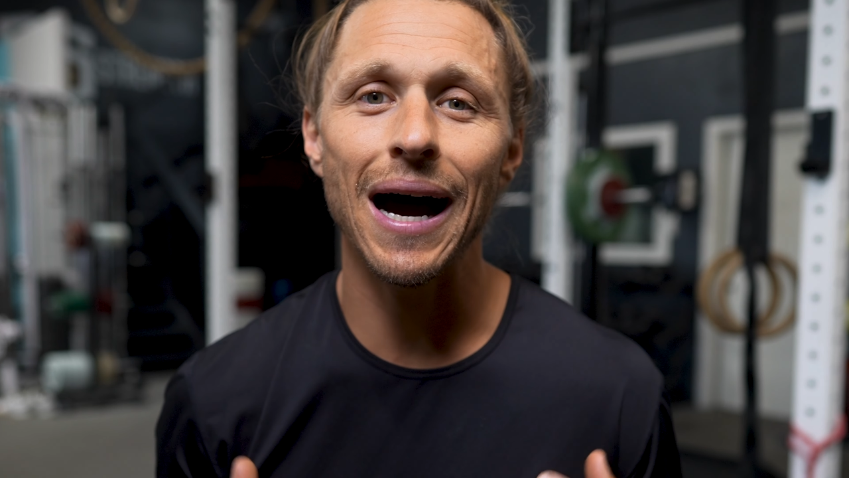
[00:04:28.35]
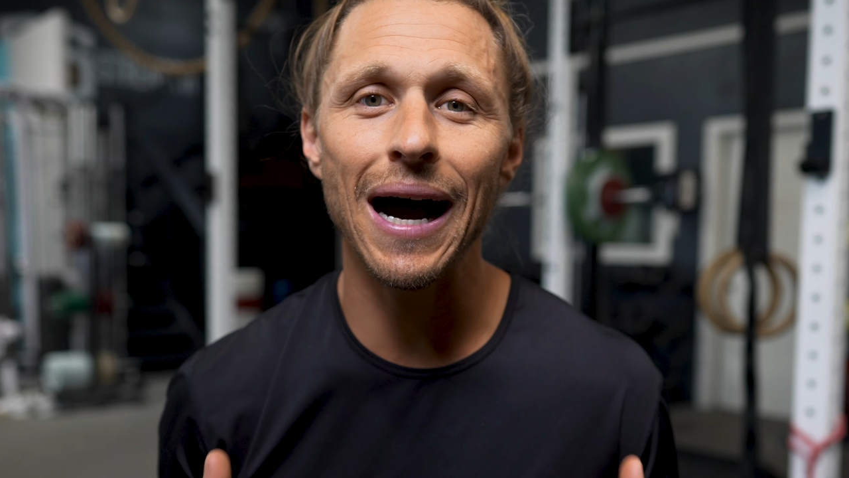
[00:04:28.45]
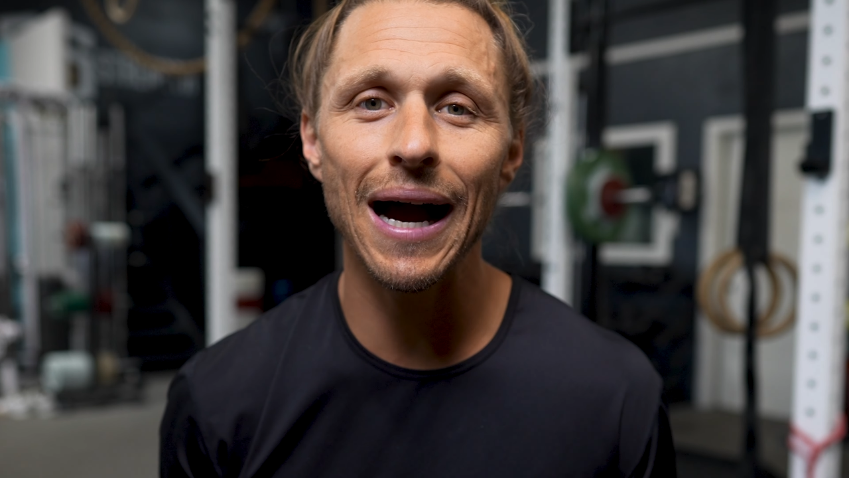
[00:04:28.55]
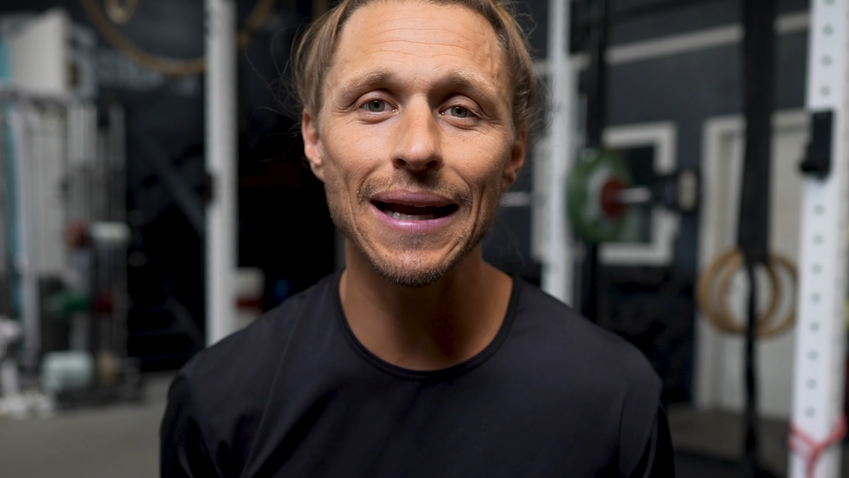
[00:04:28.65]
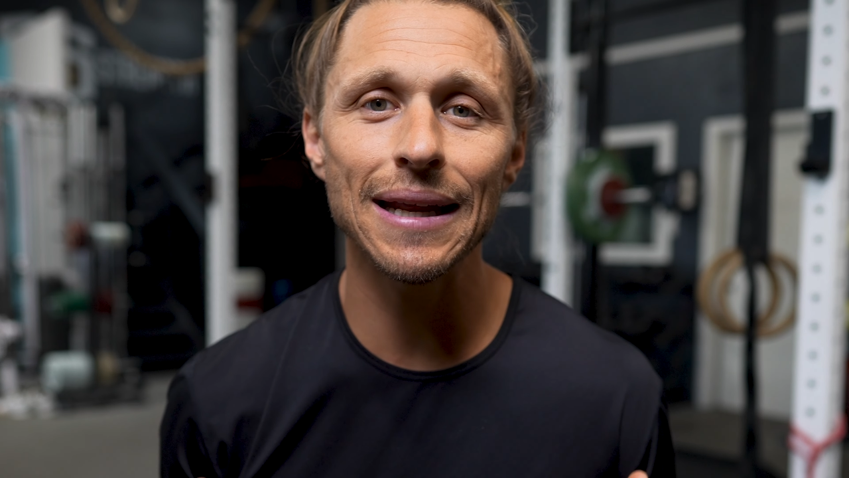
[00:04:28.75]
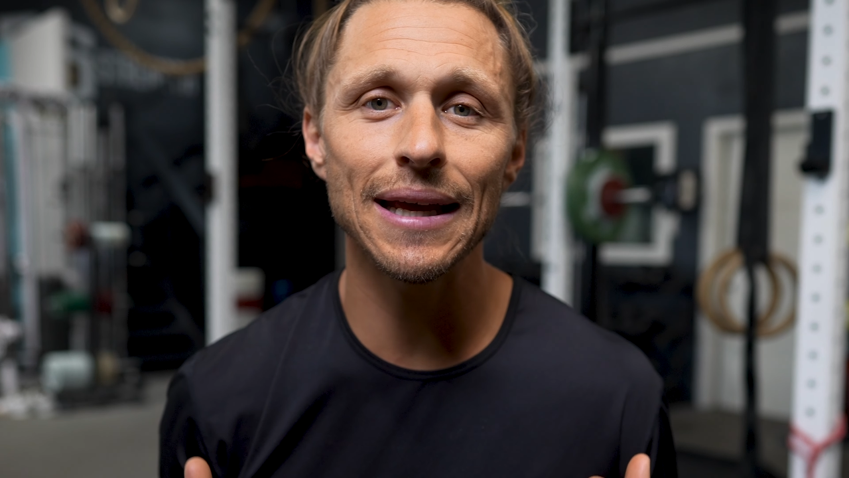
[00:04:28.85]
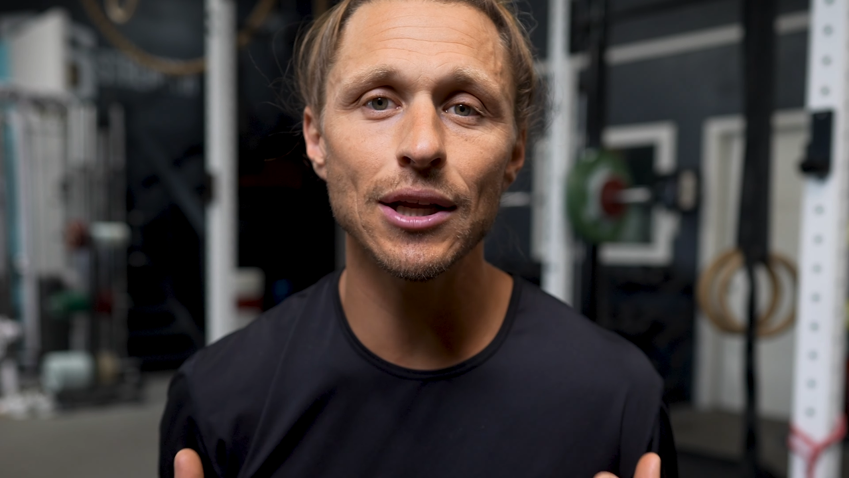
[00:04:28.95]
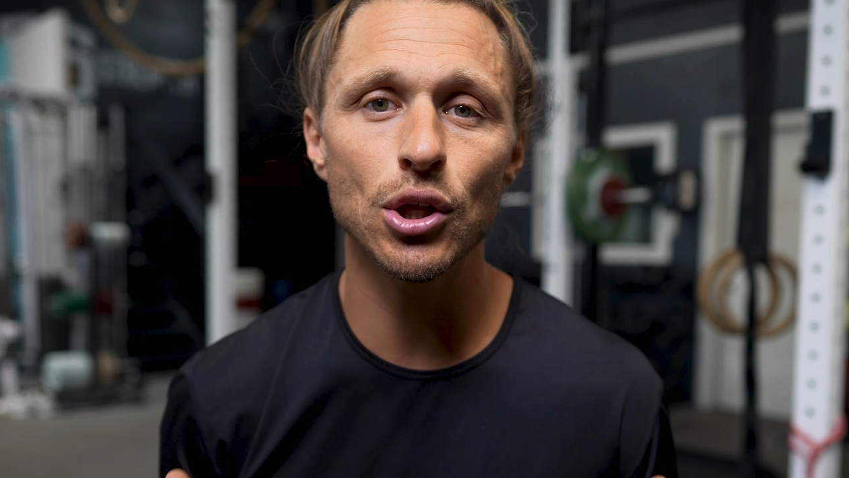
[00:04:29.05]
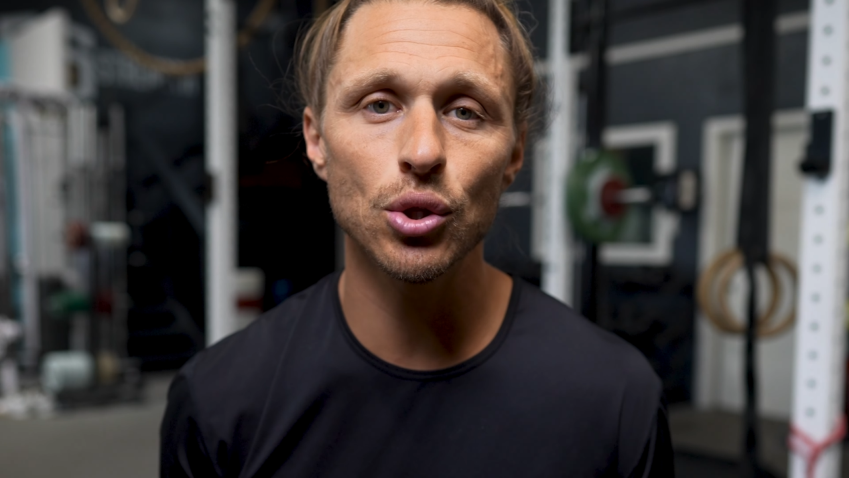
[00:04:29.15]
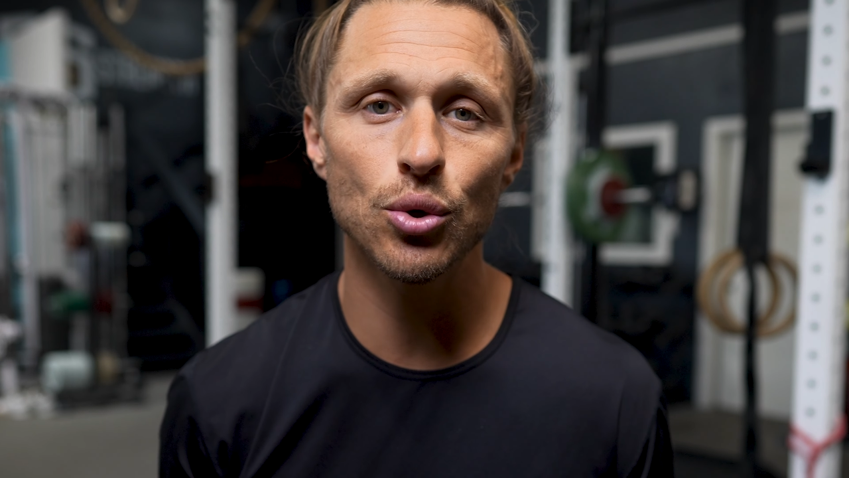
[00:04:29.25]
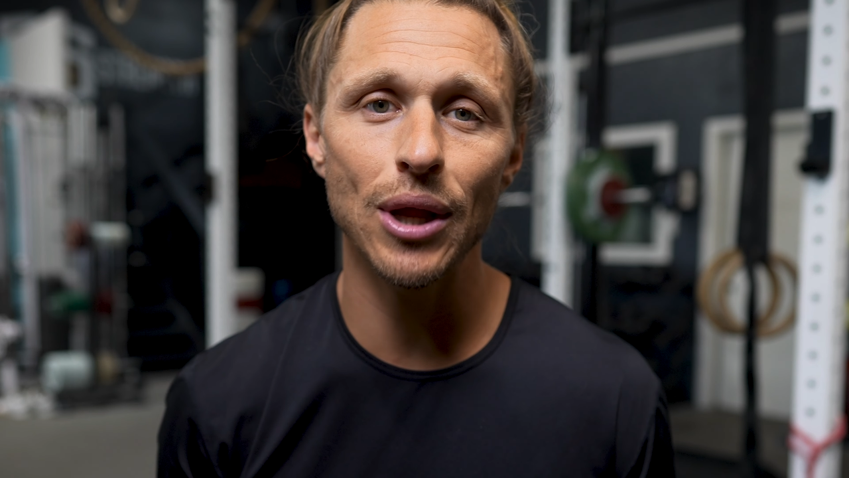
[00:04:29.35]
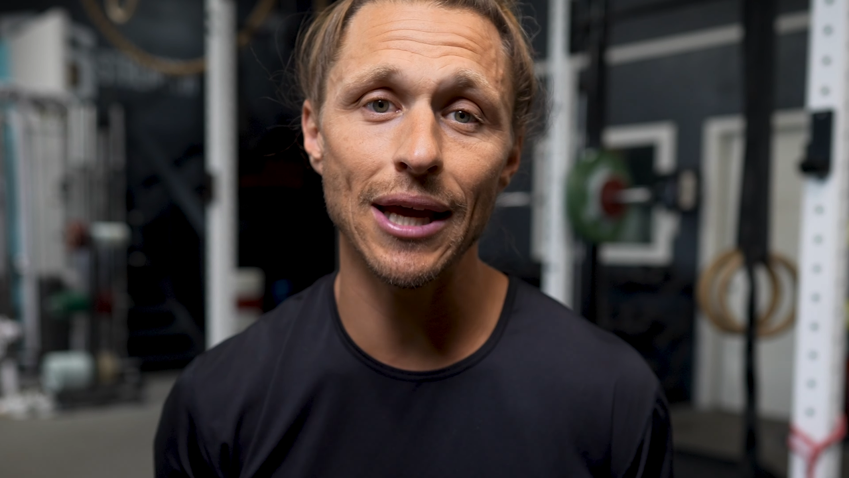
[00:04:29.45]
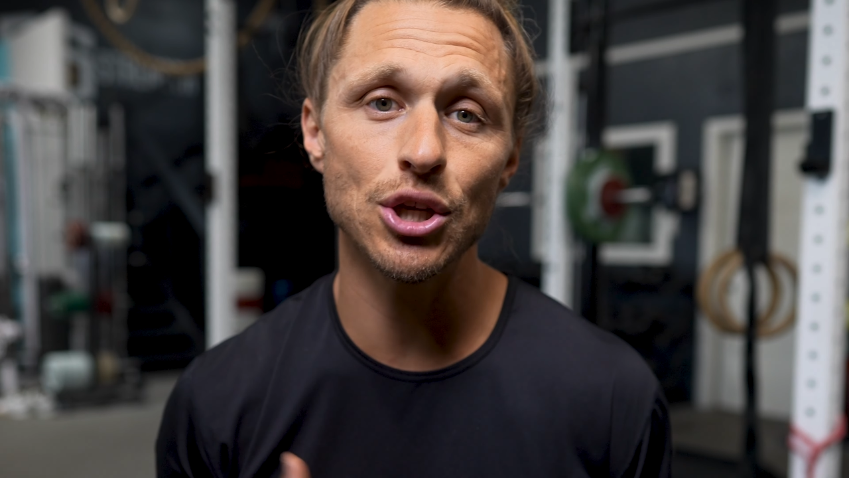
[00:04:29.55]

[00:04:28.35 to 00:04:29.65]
I'd include a